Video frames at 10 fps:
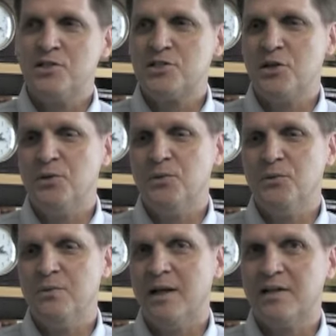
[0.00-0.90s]

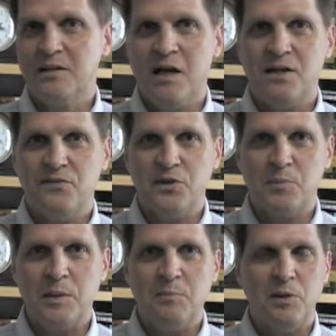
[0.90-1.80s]
So like a lot of other
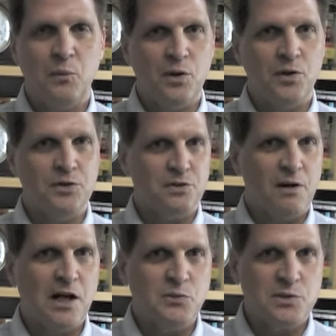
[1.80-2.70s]
people, I went on to
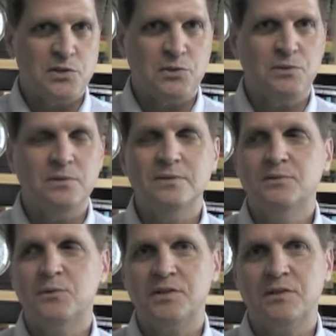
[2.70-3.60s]
graduate school,
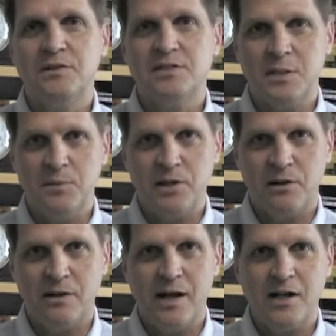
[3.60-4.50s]
went to
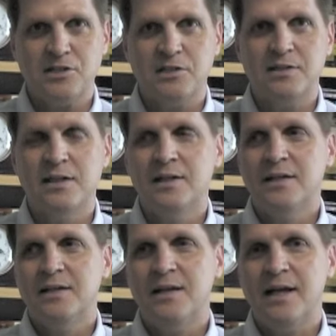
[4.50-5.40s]
seminary actually,
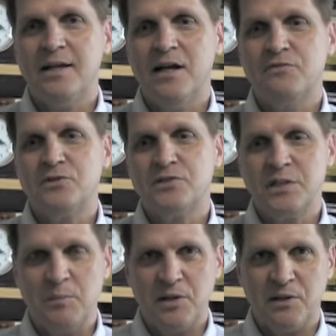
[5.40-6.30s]
and after
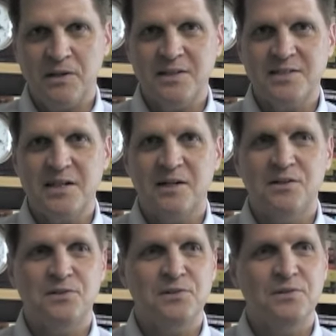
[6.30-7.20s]
seminary
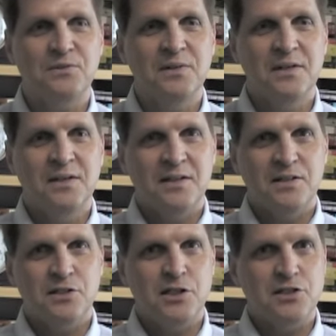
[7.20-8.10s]
decided to
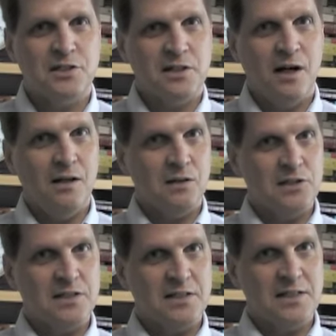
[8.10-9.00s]
teach at a
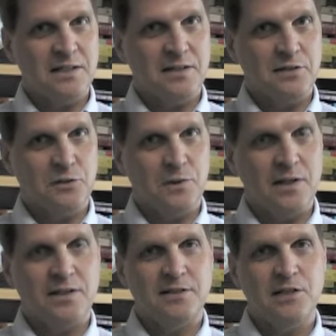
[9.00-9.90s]
college and needed a
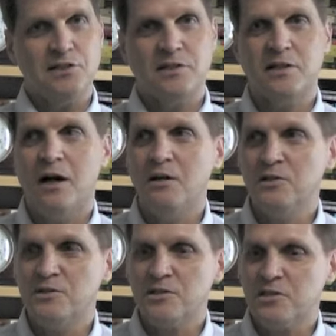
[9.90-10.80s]
degree to teach at a
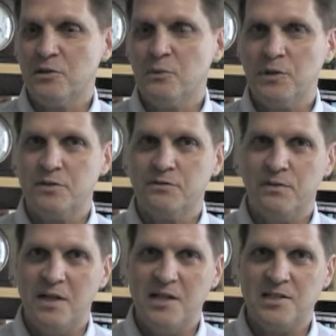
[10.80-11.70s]
college, and so went to
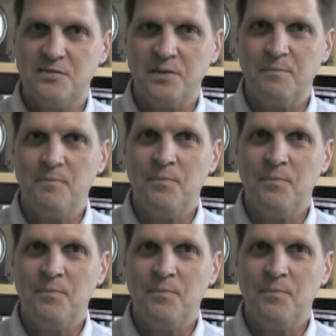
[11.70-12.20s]
philosophy.